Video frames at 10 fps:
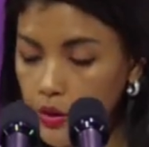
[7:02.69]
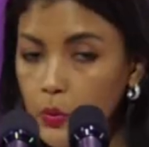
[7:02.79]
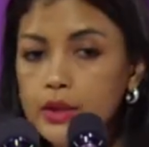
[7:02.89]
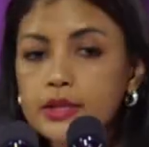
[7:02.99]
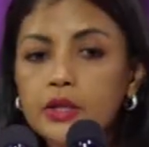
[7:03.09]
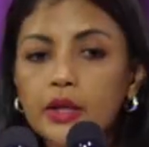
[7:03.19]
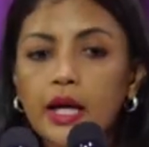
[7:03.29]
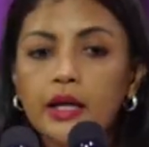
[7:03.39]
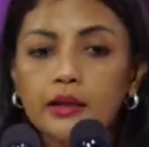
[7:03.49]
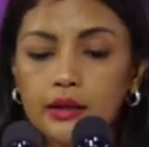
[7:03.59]
Once
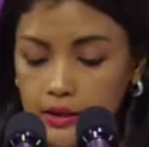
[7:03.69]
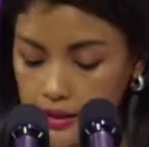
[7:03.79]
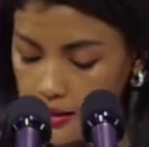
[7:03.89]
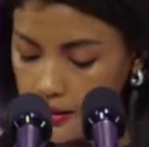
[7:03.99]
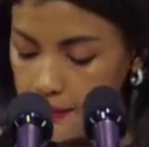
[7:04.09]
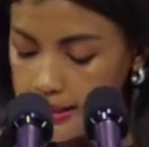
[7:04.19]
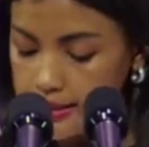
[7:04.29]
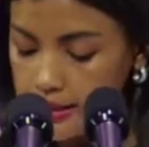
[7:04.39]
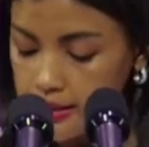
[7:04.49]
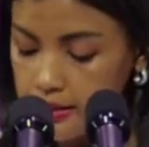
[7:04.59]
again, my
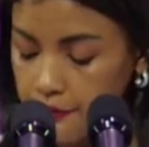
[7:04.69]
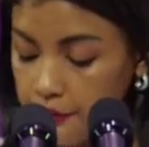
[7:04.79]
sincere